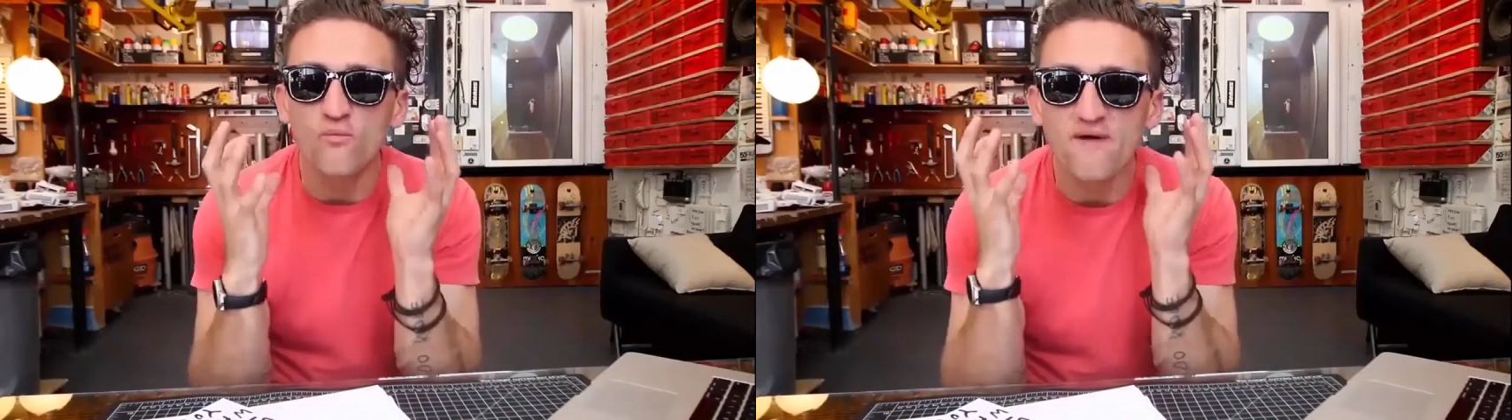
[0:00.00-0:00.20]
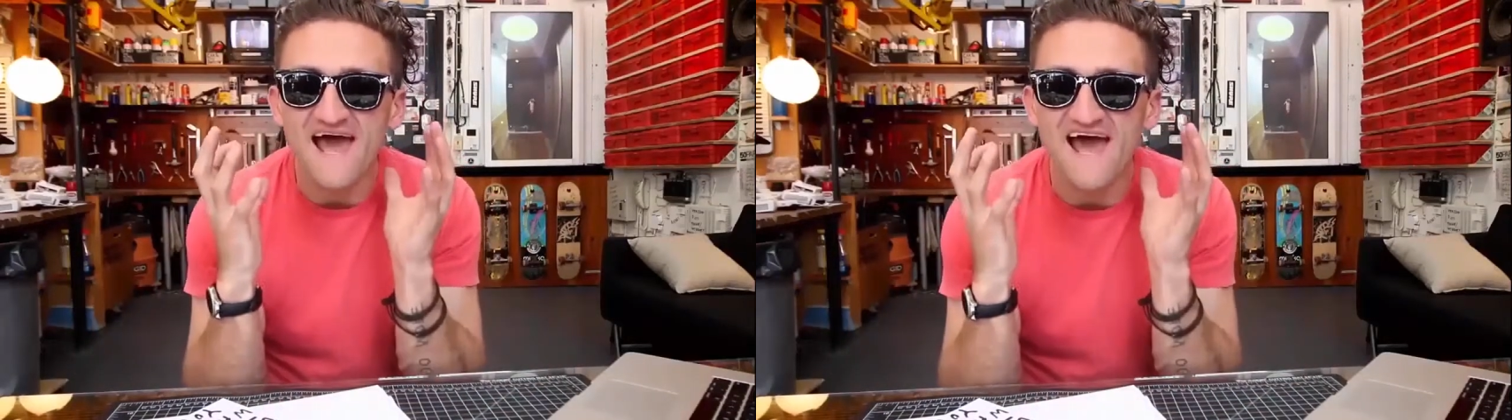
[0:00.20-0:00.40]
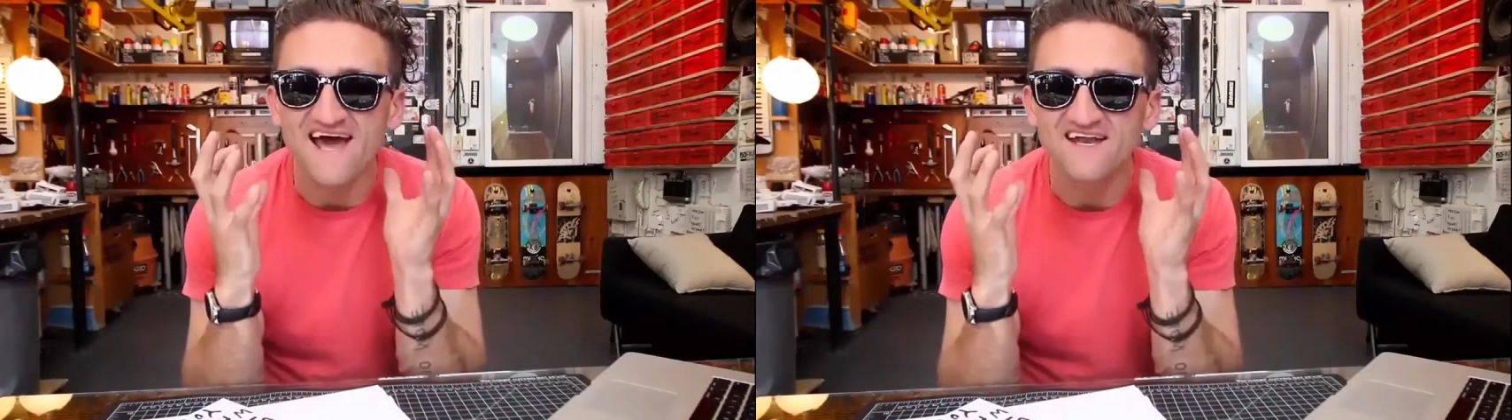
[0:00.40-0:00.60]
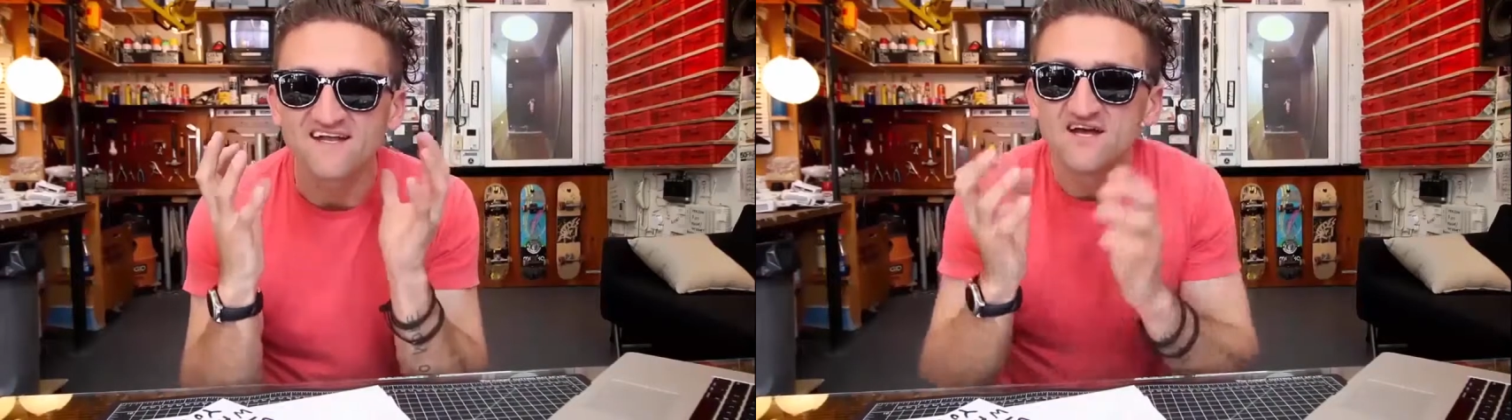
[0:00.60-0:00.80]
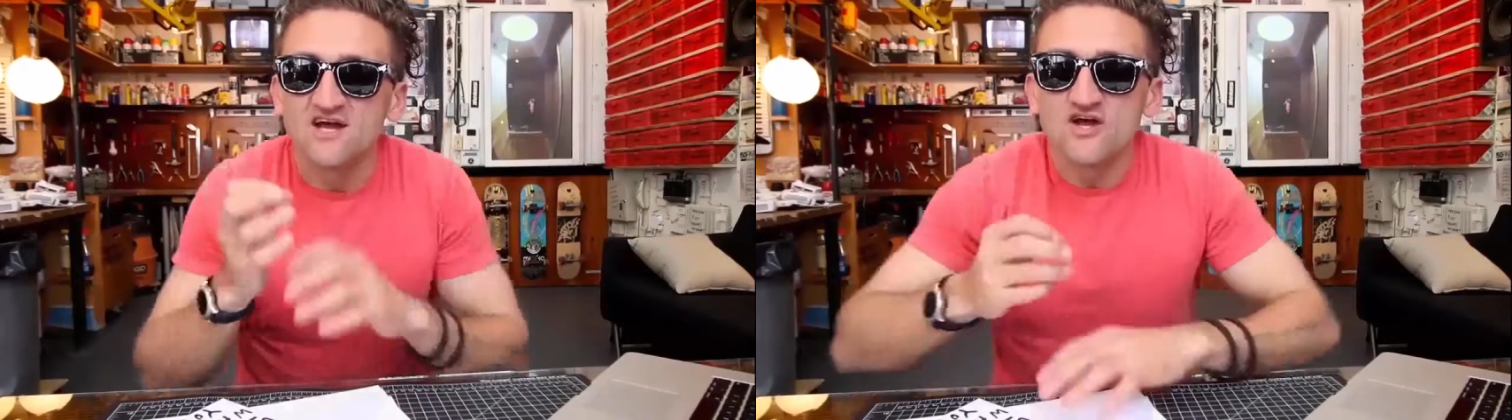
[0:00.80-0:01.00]
bad,
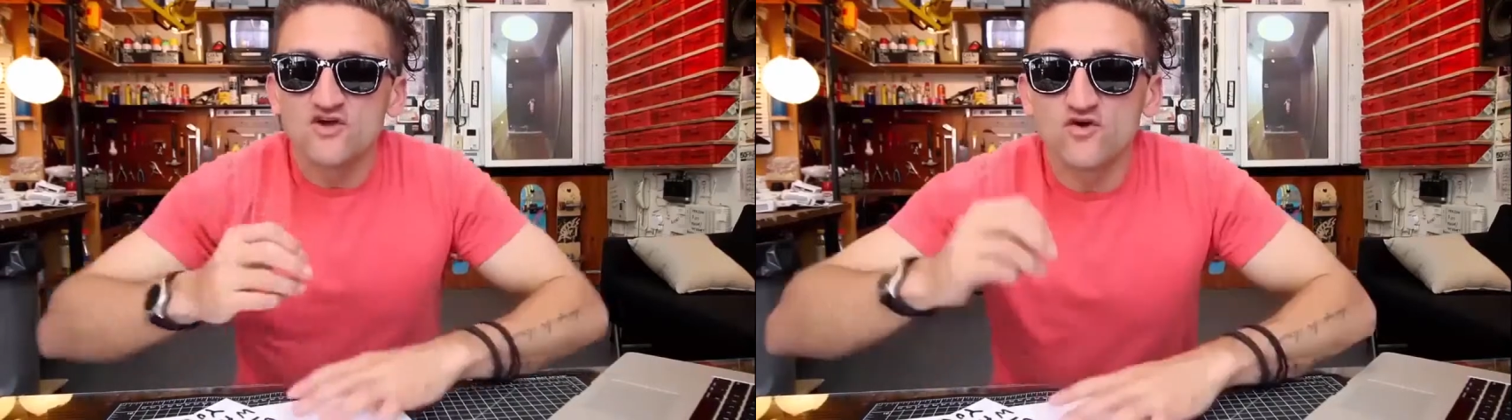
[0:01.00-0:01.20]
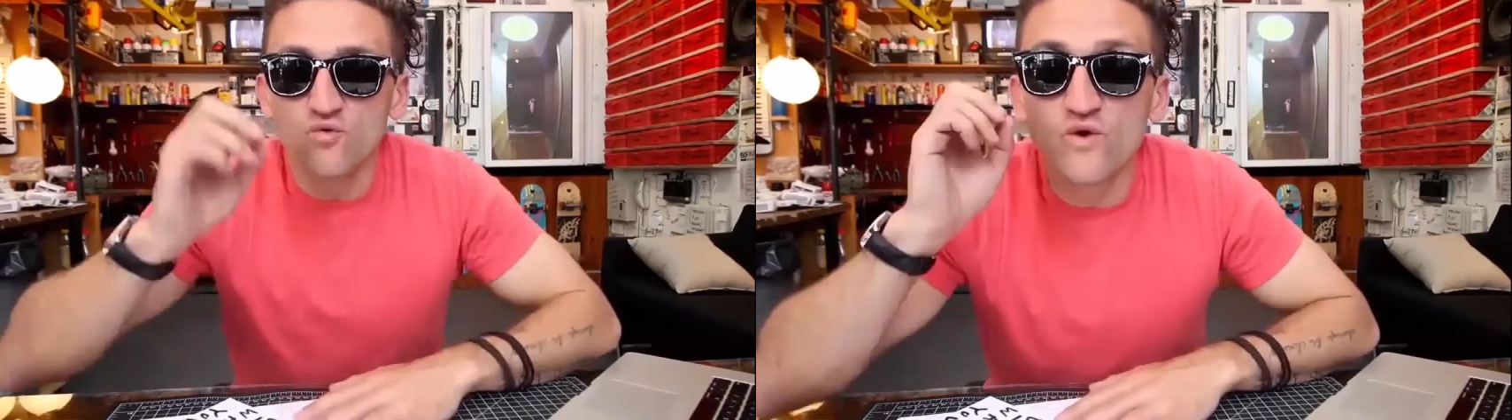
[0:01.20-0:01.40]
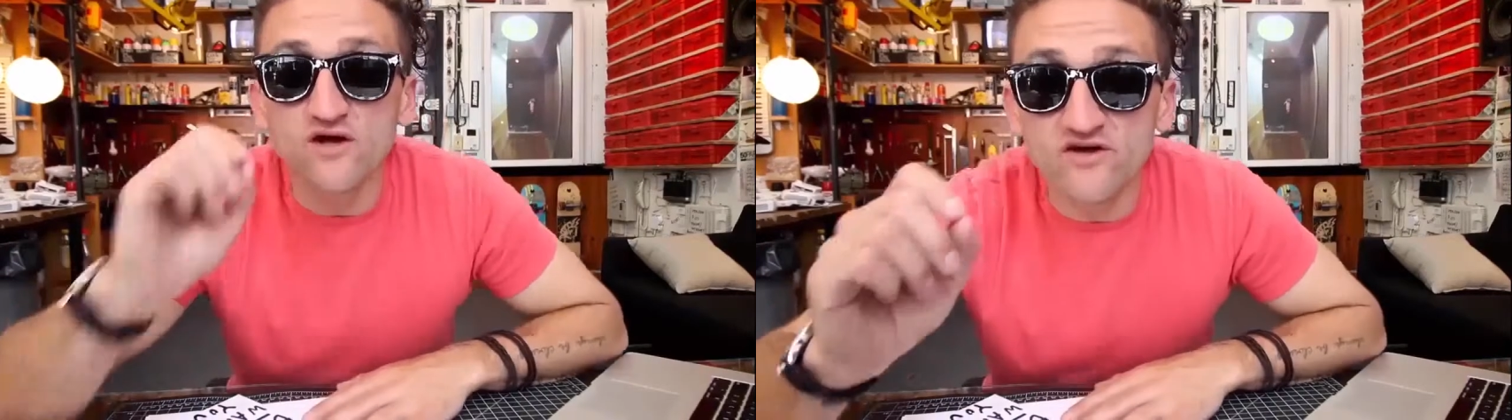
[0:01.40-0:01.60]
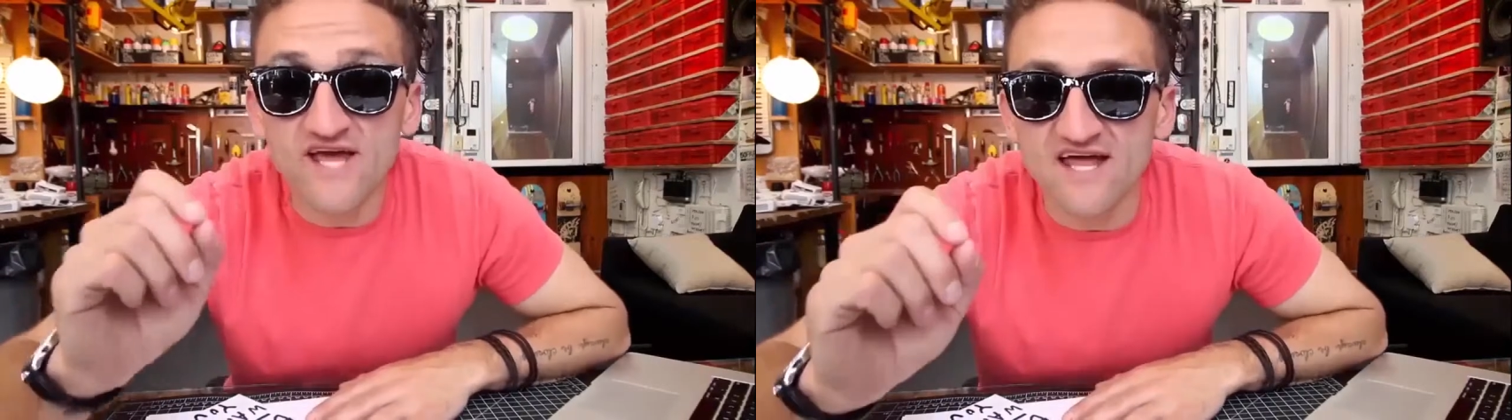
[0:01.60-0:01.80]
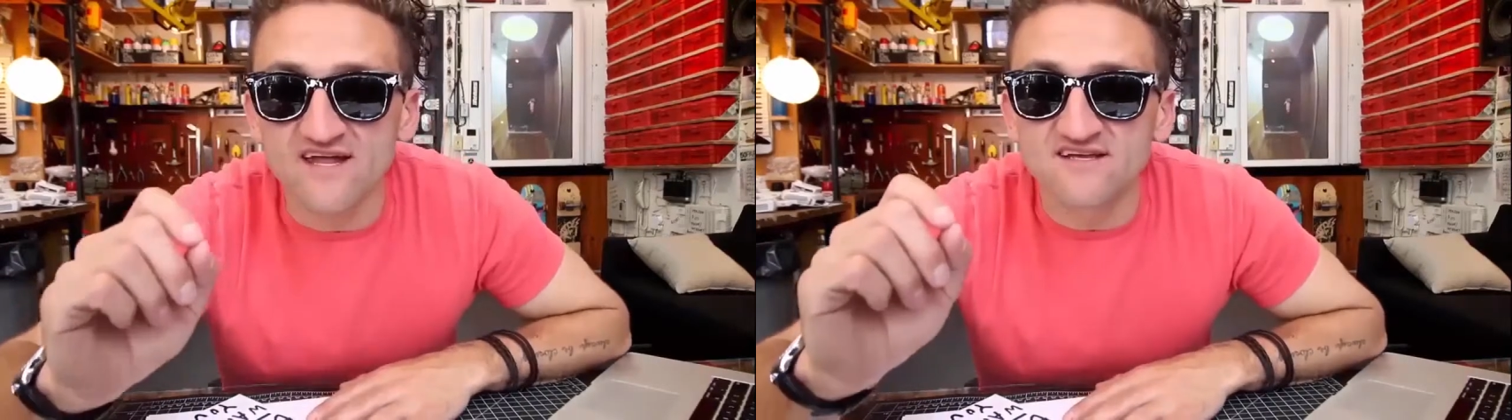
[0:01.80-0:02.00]
you will
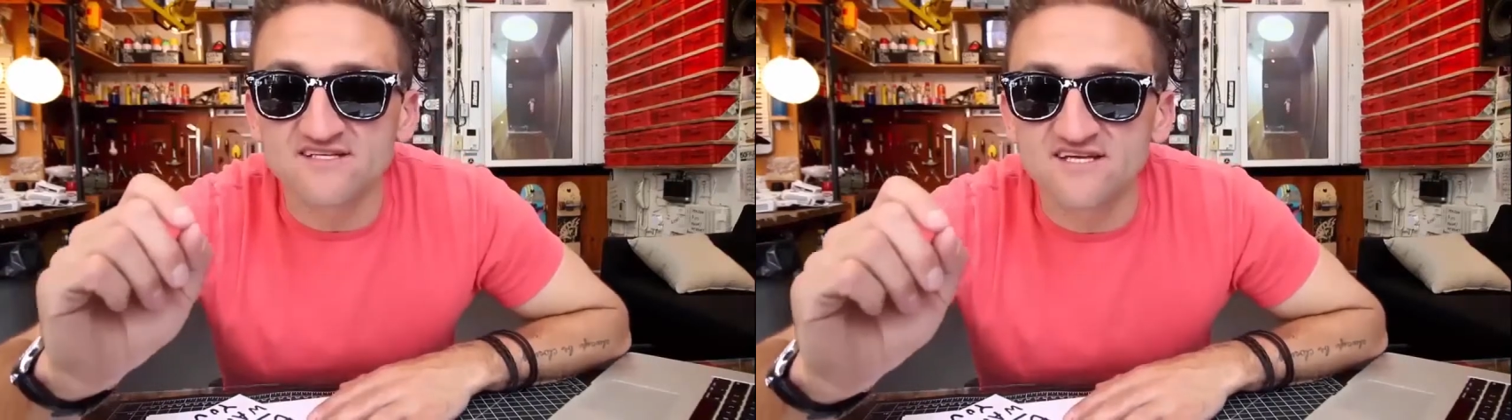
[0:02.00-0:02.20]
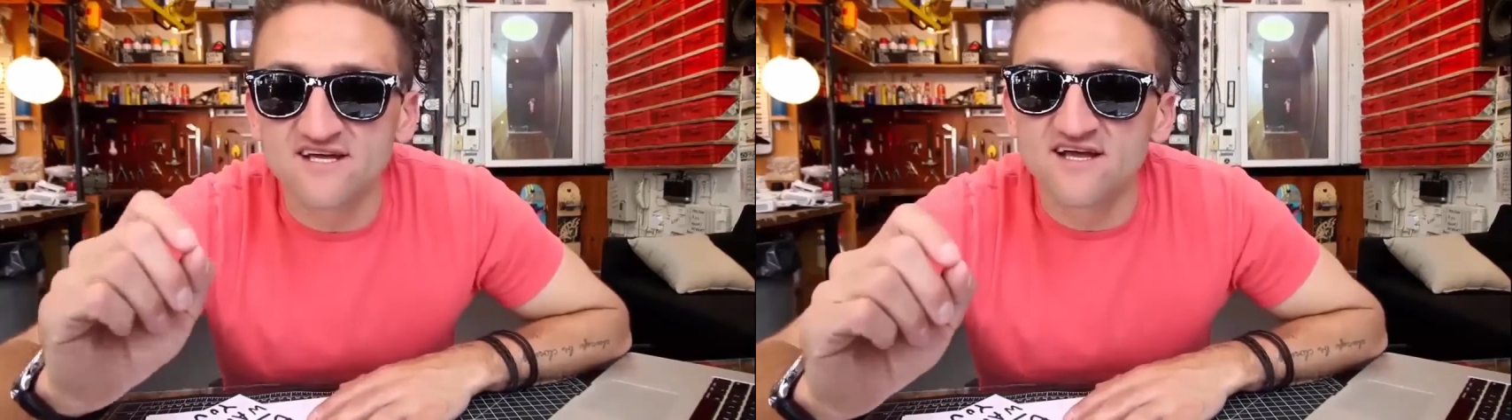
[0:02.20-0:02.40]
get it.